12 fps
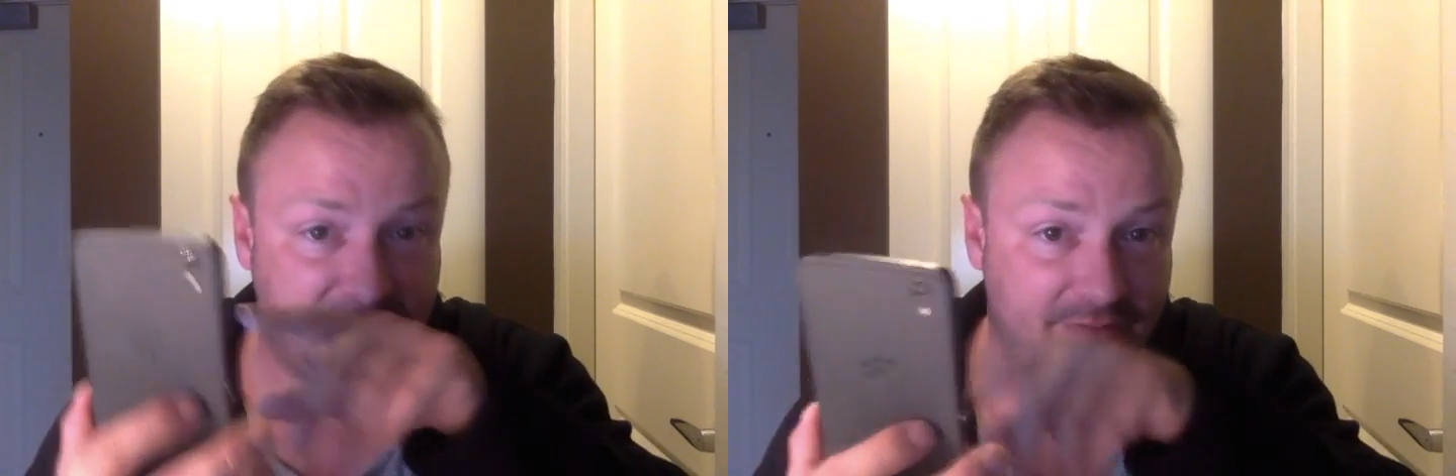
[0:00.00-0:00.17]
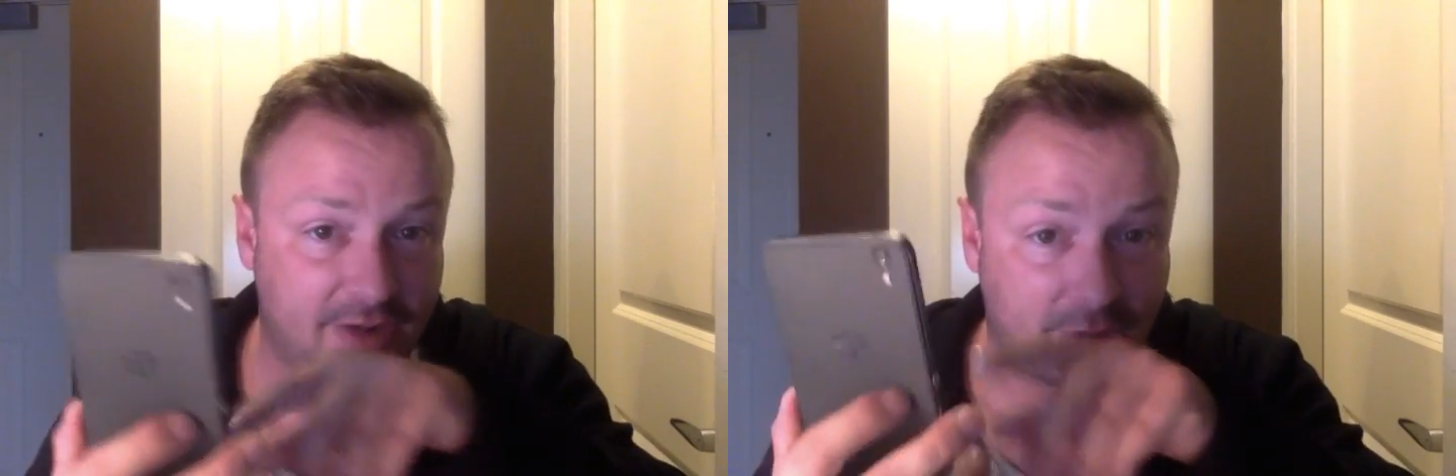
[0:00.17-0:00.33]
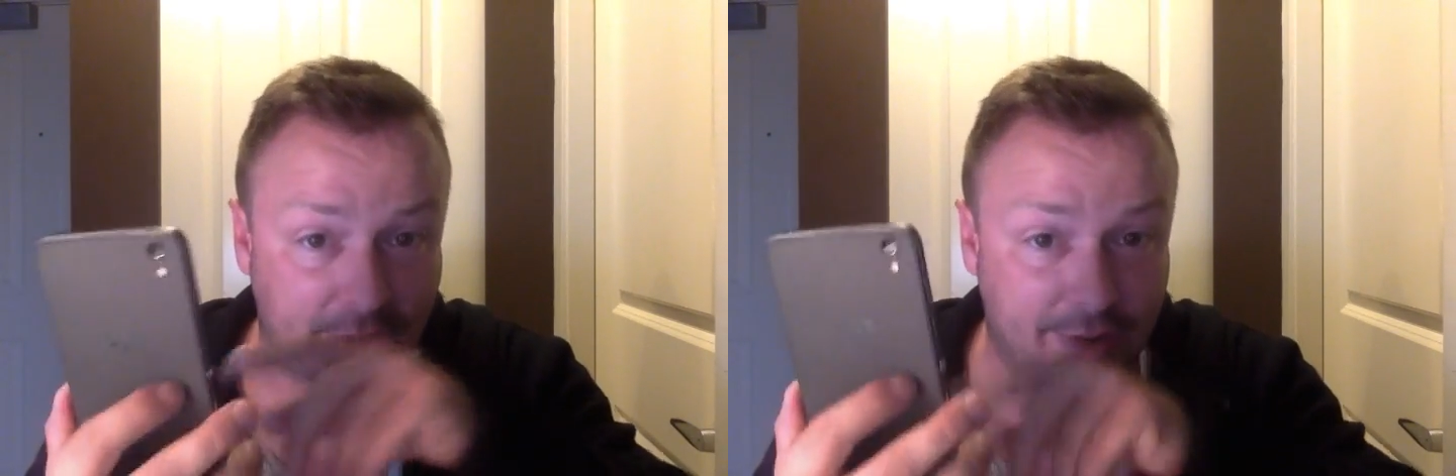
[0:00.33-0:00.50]

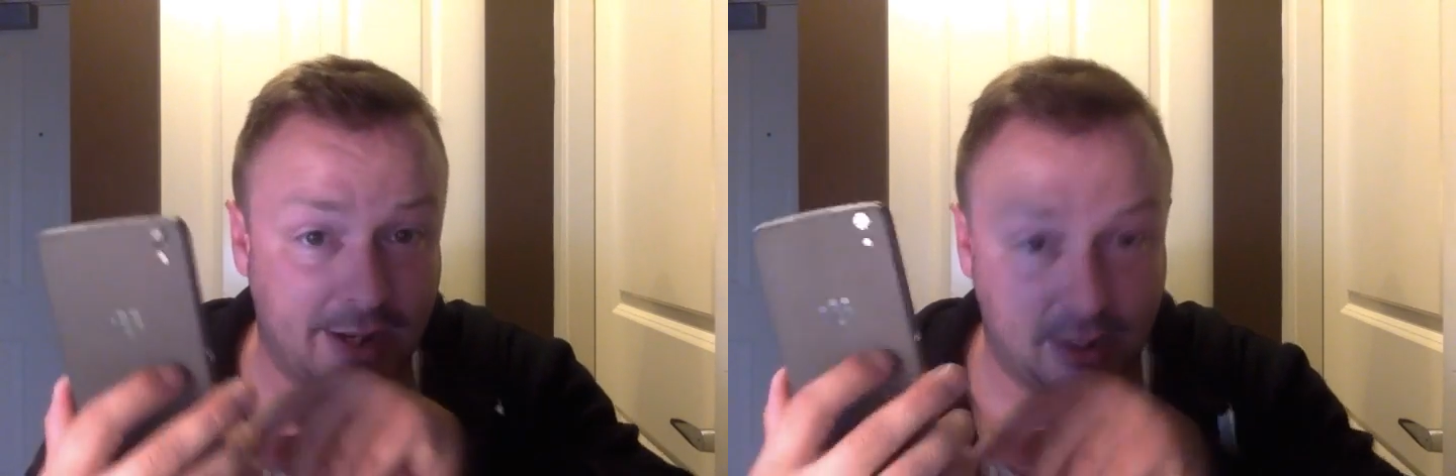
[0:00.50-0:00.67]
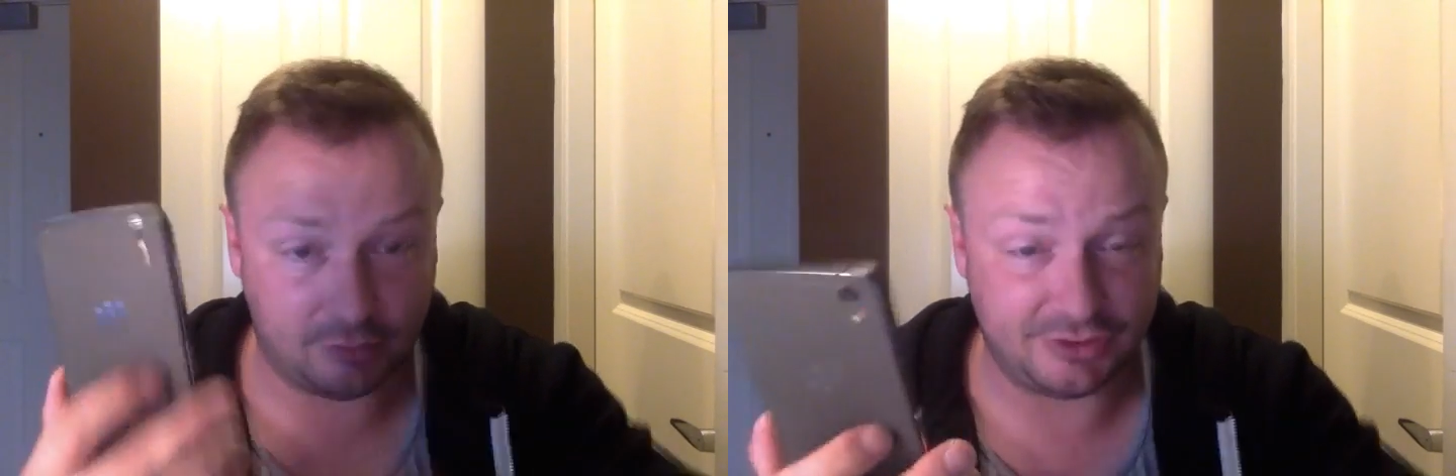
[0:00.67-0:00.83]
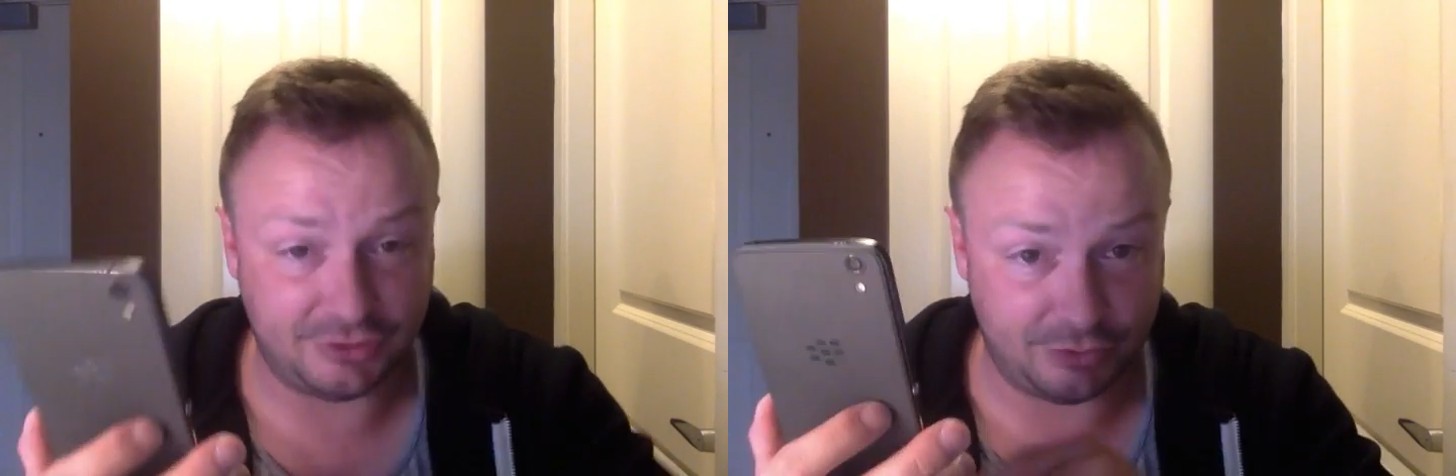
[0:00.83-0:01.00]
figure out how
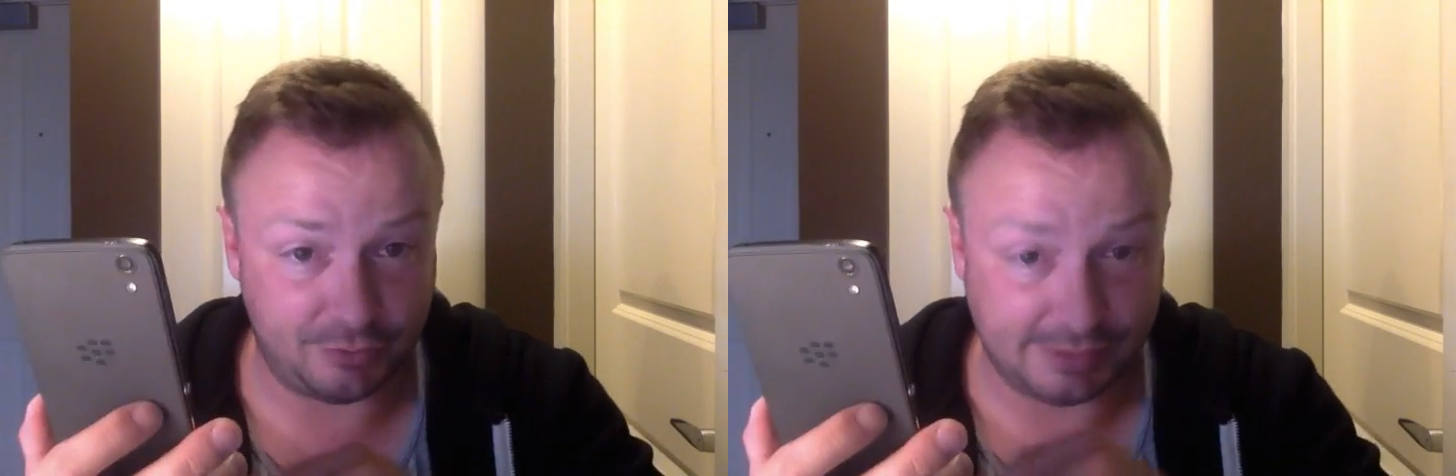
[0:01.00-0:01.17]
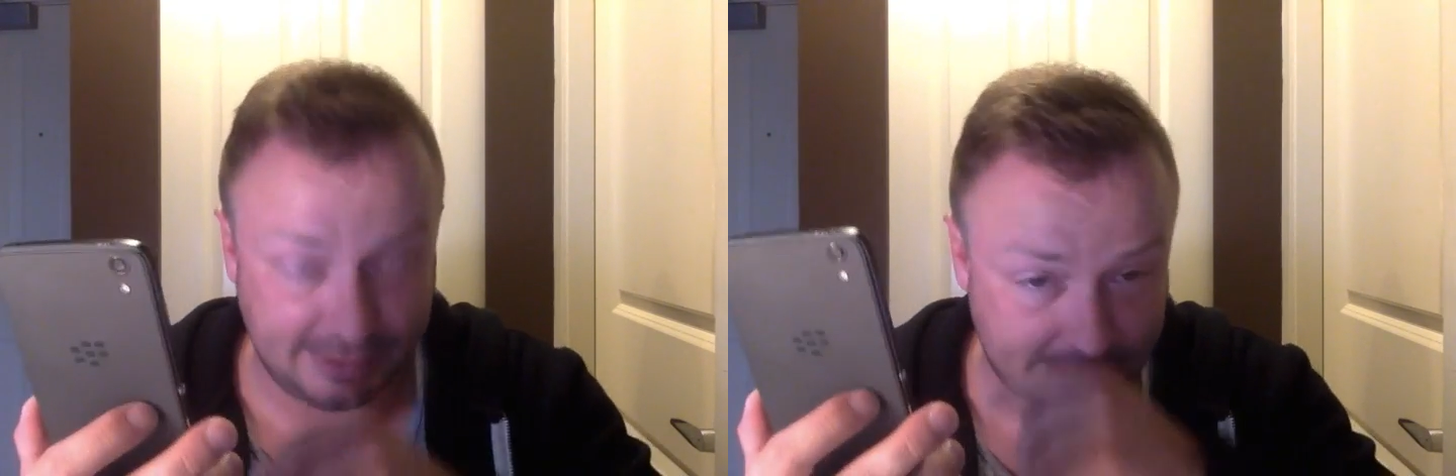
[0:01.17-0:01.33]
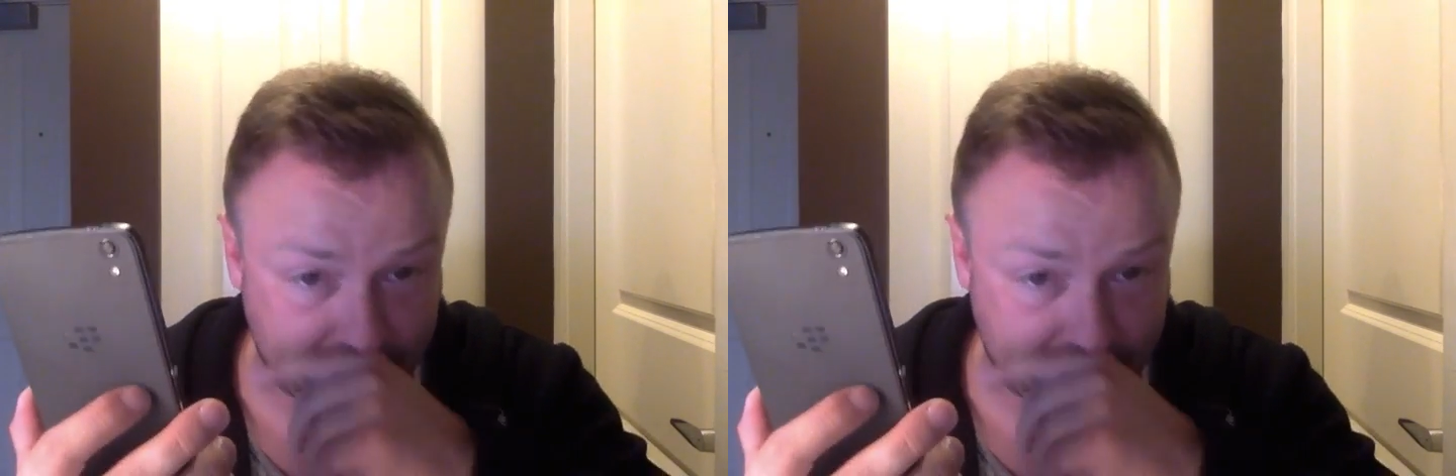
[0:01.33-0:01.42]
to do this,